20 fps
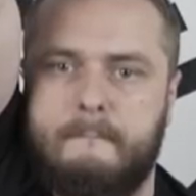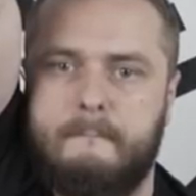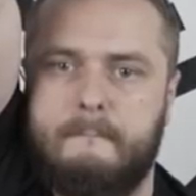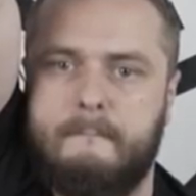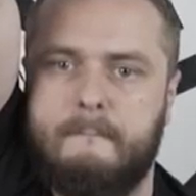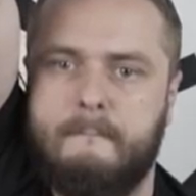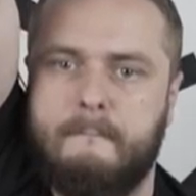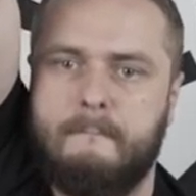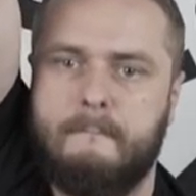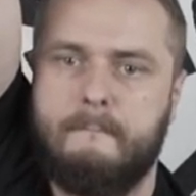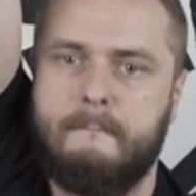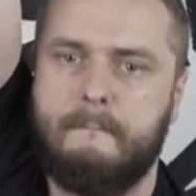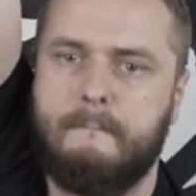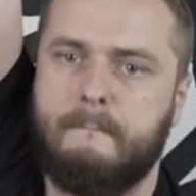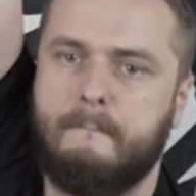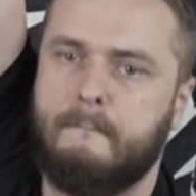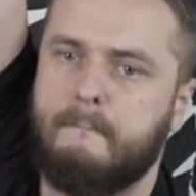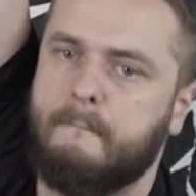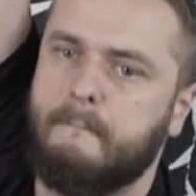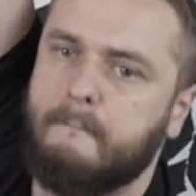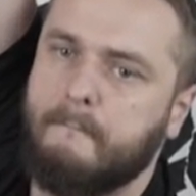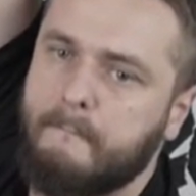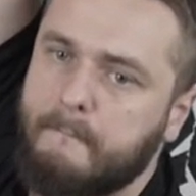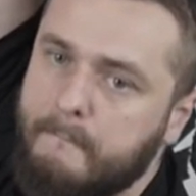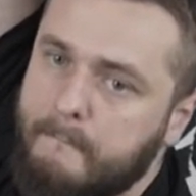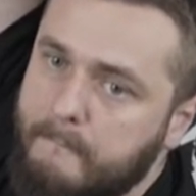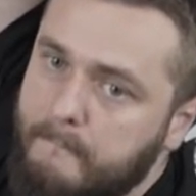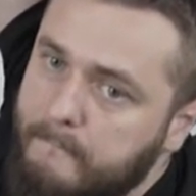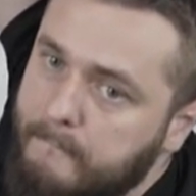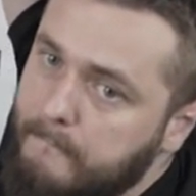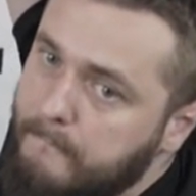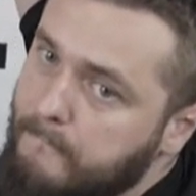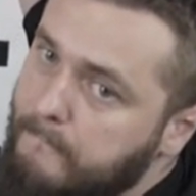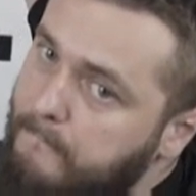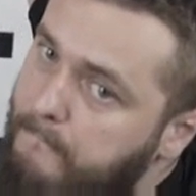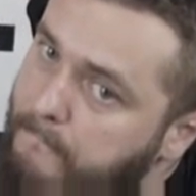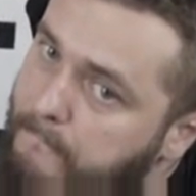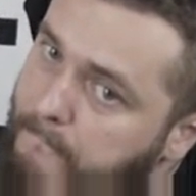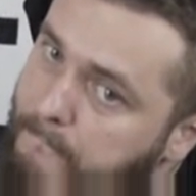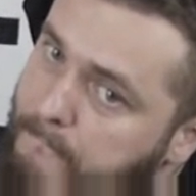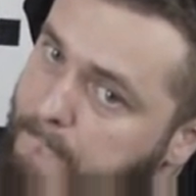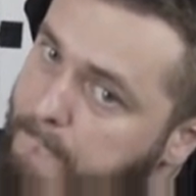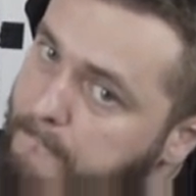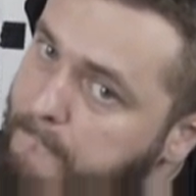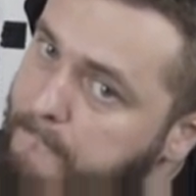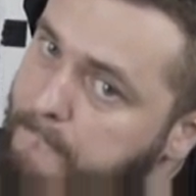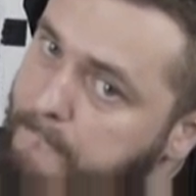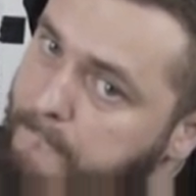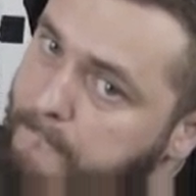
Nobody speaks.